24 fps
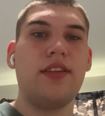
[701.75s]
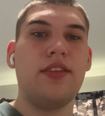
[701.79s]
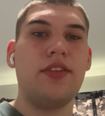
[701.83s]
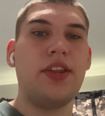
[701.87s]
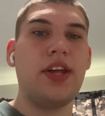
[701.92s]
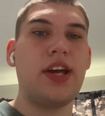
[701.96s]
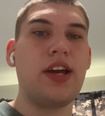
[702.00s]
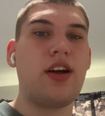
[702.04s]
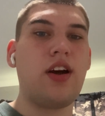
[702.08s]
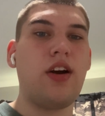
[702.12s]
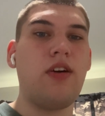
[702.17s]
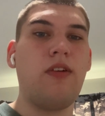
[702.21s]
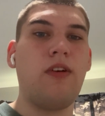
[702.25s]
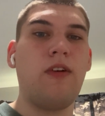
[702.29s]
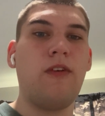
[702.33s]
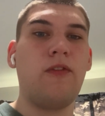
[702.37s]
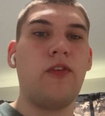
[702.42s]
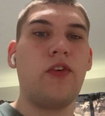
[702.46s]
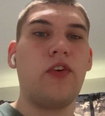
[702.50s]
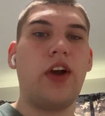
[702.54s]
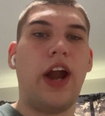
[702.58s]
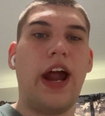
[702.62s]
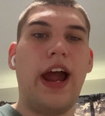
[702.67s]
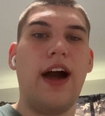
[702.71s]
they go
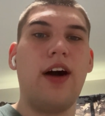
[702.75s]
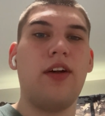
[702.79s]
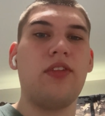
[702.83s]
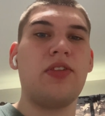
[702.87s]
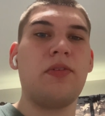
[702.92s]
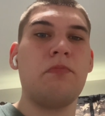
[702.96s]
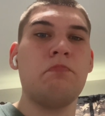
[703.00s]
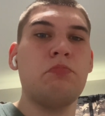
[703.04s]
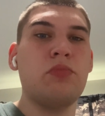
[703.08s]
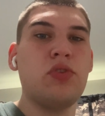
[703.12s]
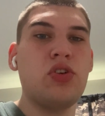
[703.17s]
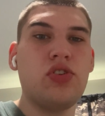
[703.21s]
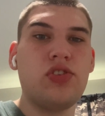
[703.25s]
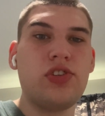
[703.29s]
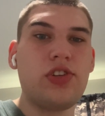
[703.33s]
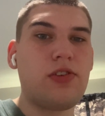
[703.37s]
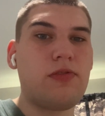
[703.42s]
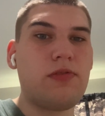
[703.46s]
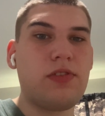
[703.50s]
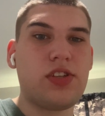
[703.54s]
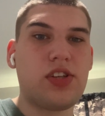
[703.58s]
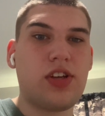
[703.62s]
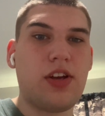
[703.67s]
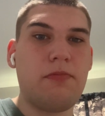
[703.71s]
over how the
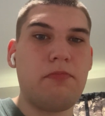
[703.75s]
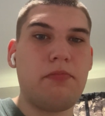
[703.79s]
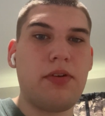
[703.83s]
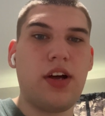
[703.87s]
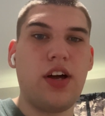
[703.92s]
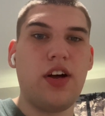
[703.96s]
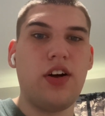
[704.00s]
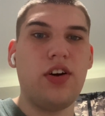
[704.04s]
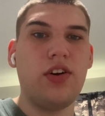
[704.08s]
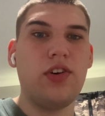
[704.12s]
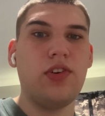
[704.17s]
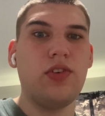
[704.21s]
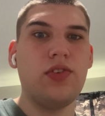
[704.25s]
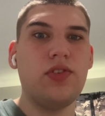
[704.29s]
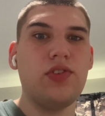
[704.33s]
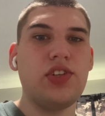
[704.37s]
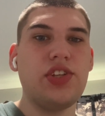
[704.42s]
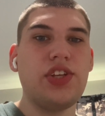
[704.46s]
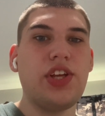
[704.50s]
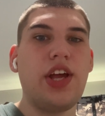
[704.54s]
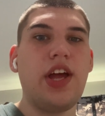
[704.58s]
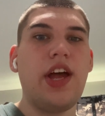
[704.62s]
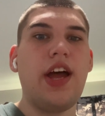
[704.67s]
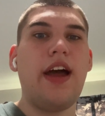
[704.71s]
music was
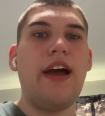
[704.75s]
composed,